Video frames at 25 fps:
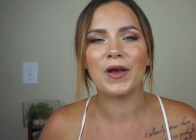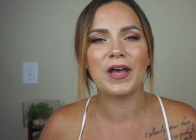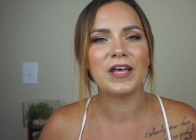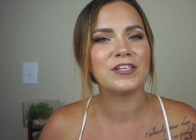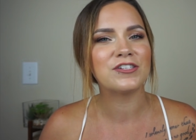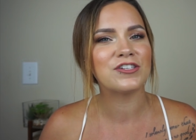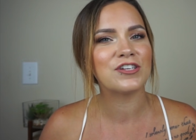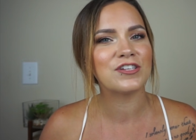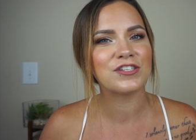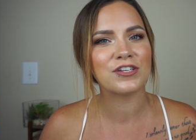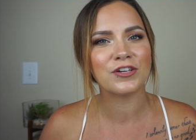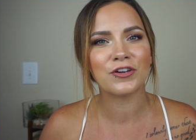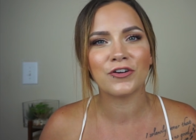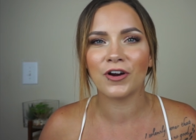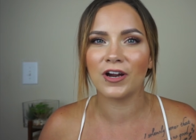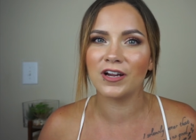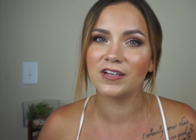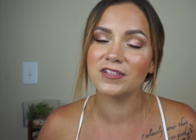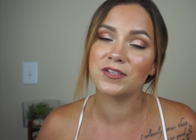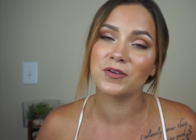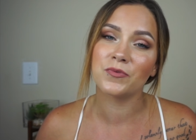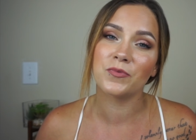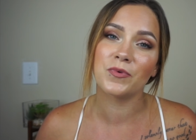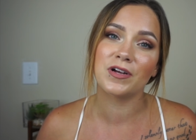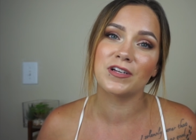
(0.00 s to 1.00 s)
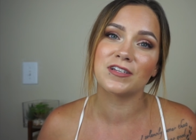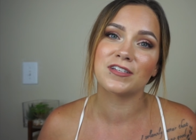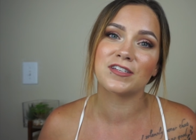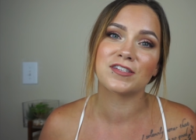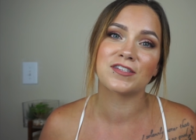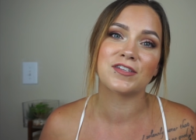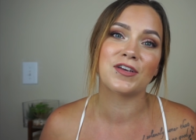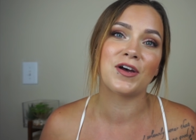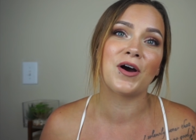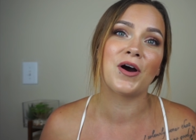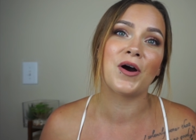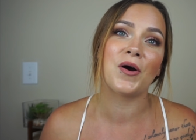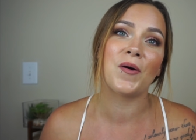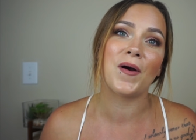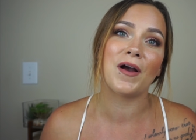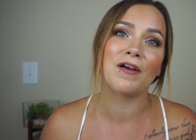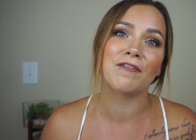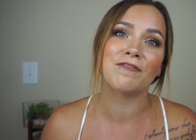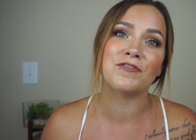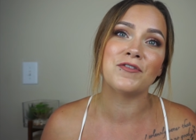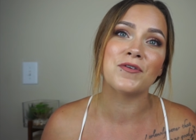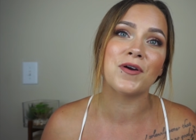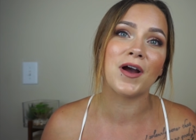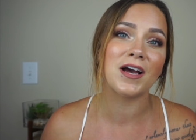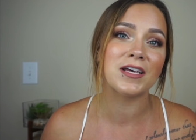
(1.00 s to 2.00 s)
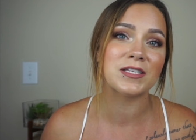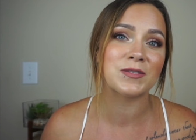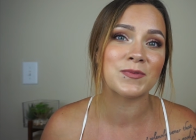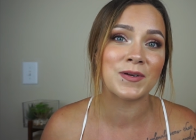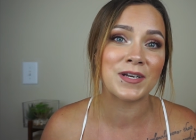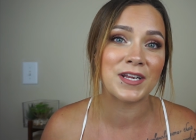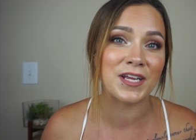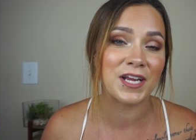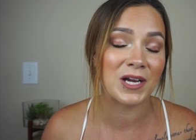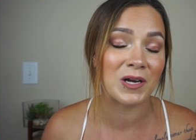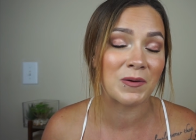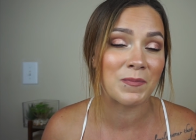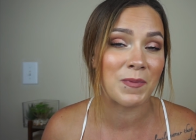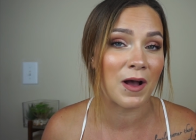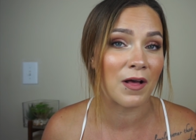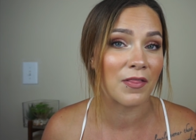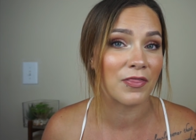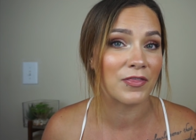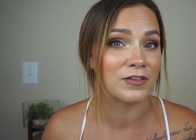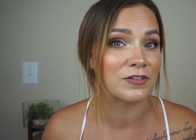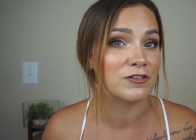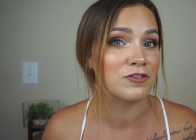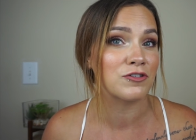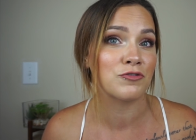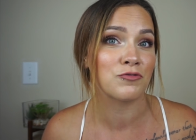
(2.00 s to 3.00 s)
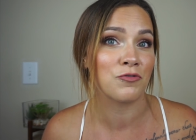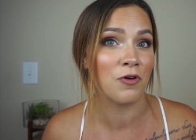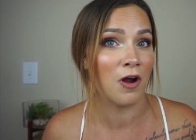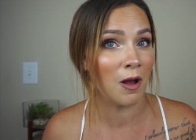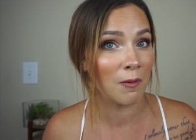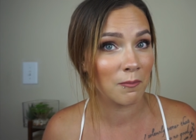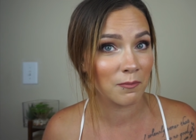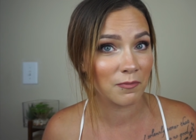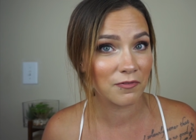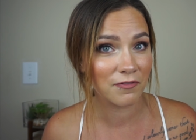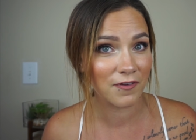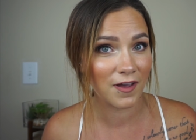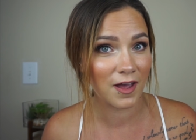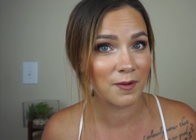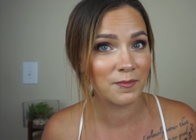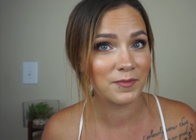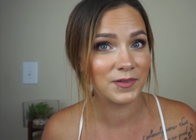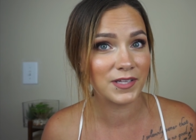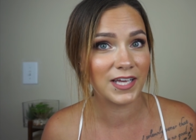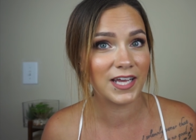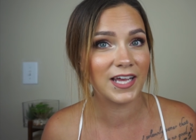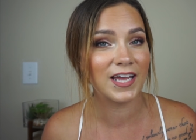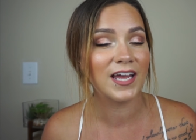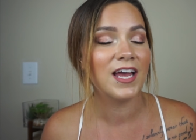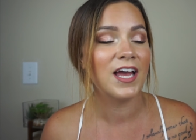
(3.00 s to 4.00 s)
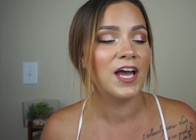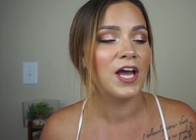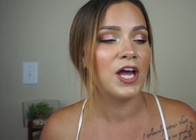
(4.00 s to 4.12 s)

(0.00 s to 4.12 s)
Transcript: It's just a crazy one. So if you guys want to hear about the Tromp family,